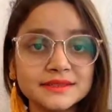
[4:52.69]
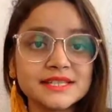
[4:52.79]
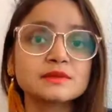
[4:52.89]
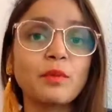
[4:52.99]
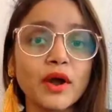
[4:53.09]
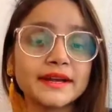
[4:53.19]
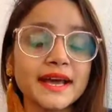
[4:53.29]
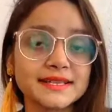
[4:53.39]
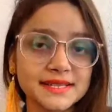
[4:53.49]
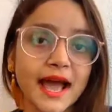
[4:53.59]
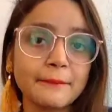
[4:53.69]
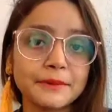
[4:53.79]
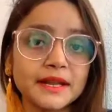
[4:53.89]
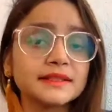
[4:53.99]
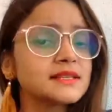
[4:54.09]
this point has
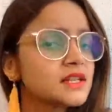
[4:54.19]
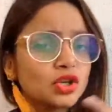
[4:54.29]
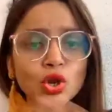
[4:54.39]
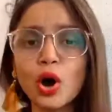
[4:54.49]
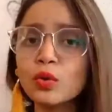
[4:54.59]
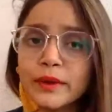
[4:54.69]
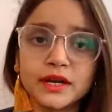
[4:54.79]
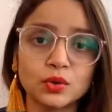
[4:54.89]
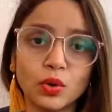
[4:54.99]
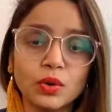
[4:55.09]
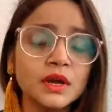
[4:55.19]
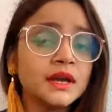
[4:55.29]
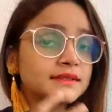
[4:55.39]
happened. And there's a long way to go.